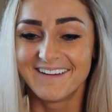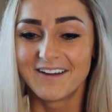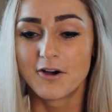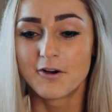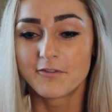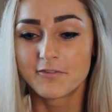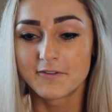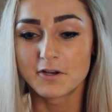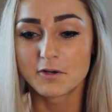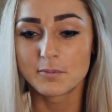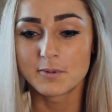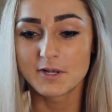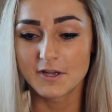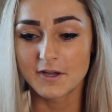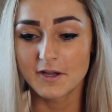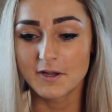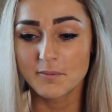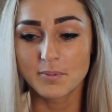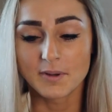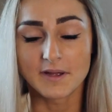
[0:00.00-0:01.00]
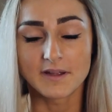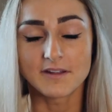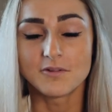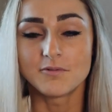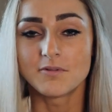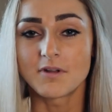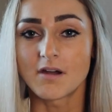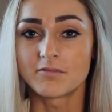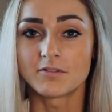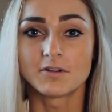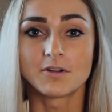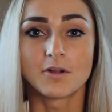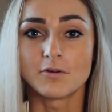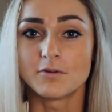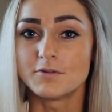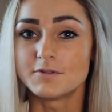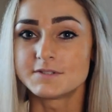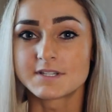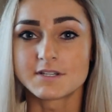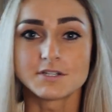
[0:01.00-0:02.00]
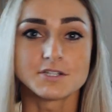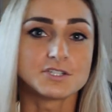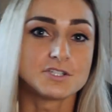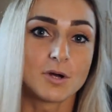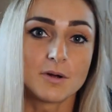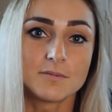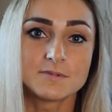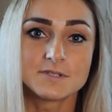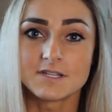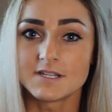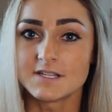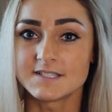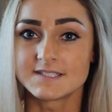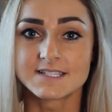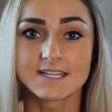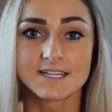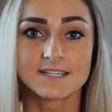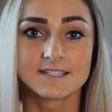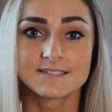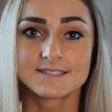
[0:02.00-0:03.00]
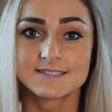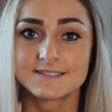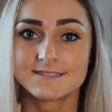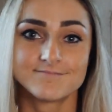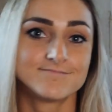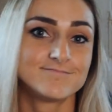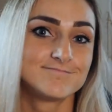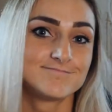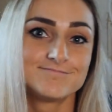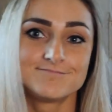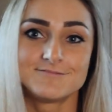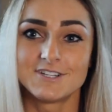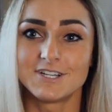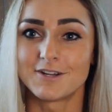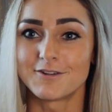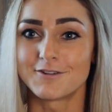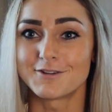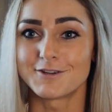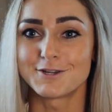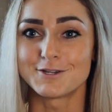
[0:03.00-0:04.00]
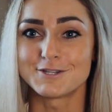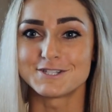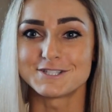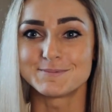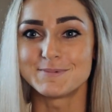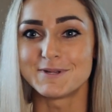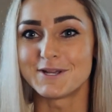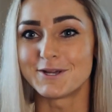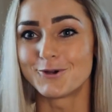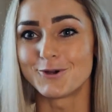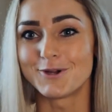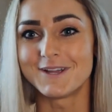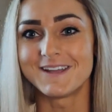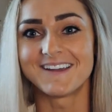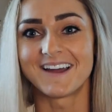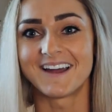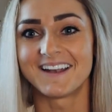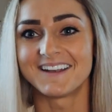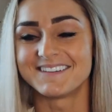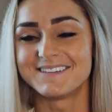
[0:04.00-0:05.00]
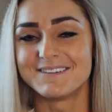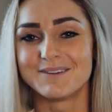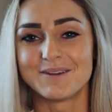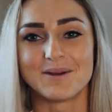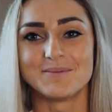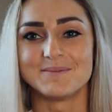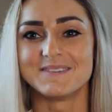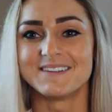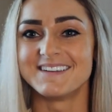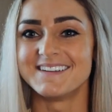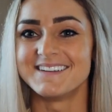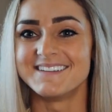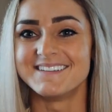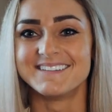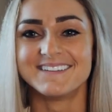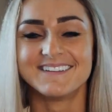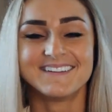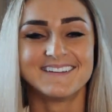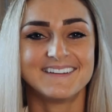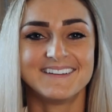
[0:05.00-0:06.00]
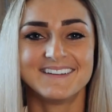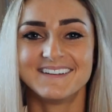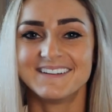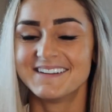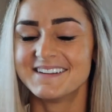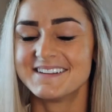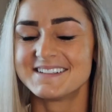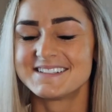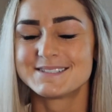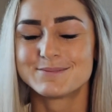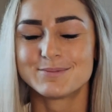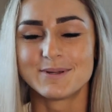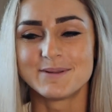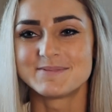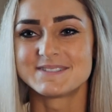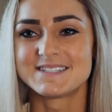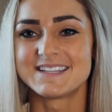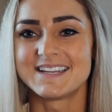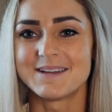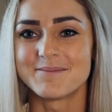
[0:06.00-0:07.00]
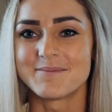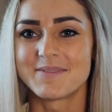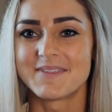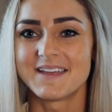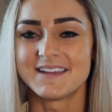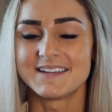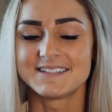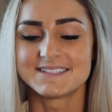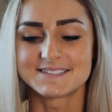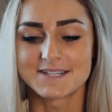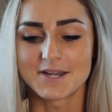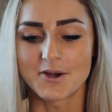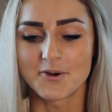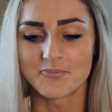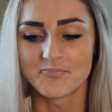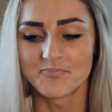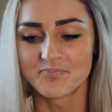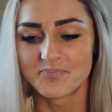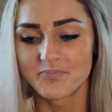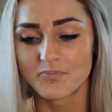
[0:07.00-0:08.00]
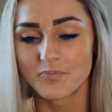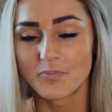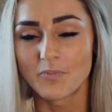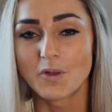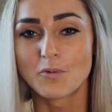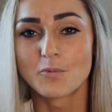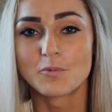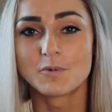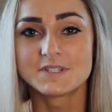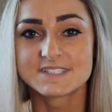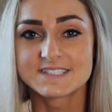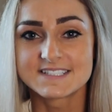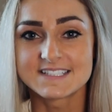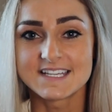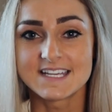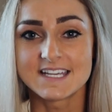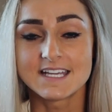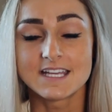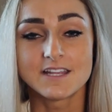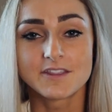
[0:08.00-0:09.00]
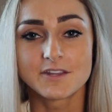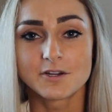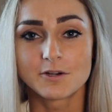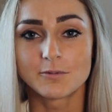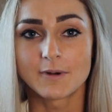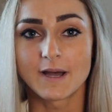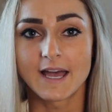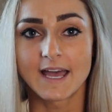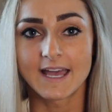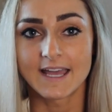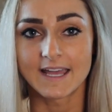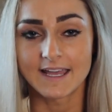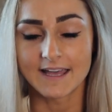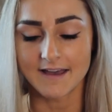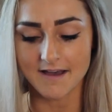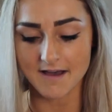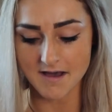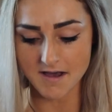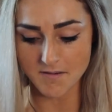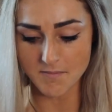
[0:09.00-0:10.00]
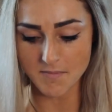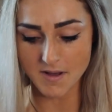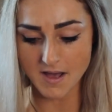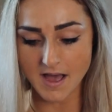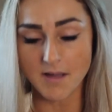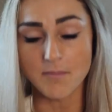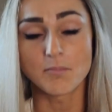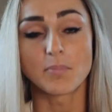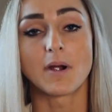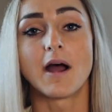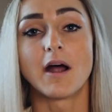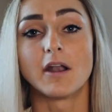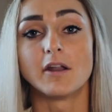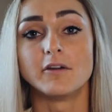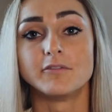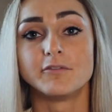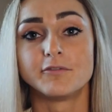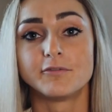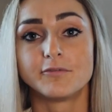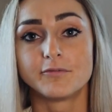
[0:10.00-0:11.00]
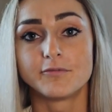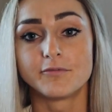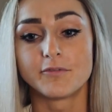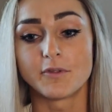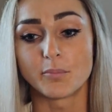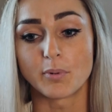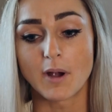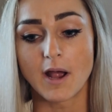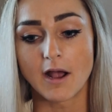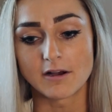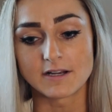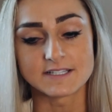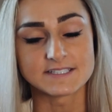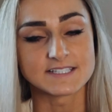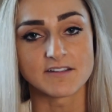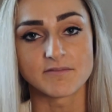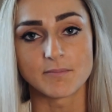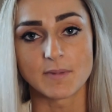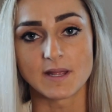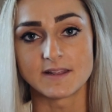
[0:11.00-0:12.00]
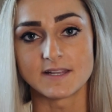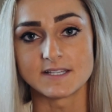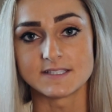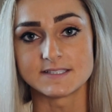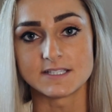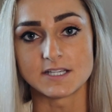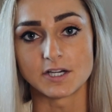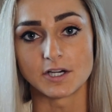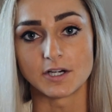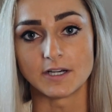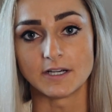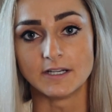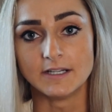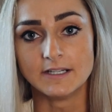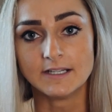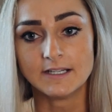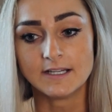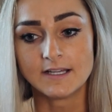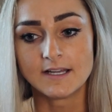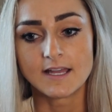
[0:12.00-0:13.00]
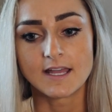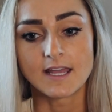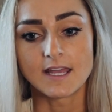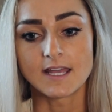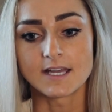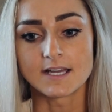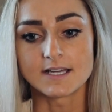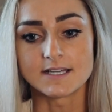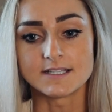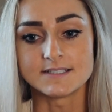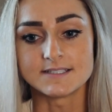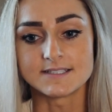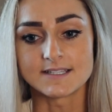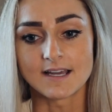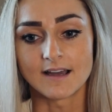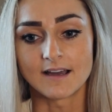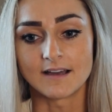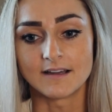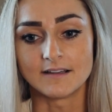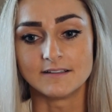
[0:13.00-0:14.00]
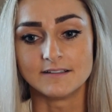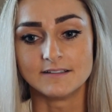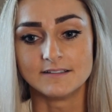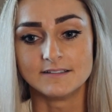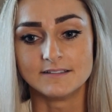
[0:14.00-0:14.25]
hopefully it'll be good, but you never know who's gonna show up to these things. You know, it could just be a Greek goddess who comes in and sweeps the damn thing, so. We'll see. Either way, um, I'm proud of the progress I made this year, and uh,